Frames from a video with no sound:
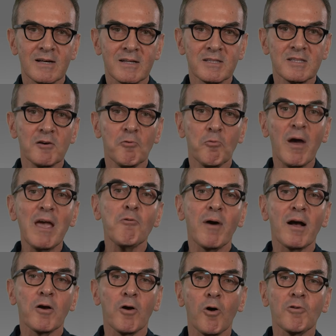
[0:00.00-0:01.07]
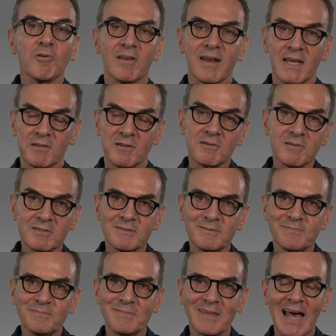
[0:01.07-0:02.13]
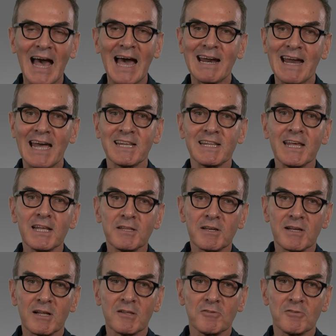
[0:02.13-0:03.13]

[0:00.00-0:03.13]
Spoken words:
The WaveOne Gold gliders are identical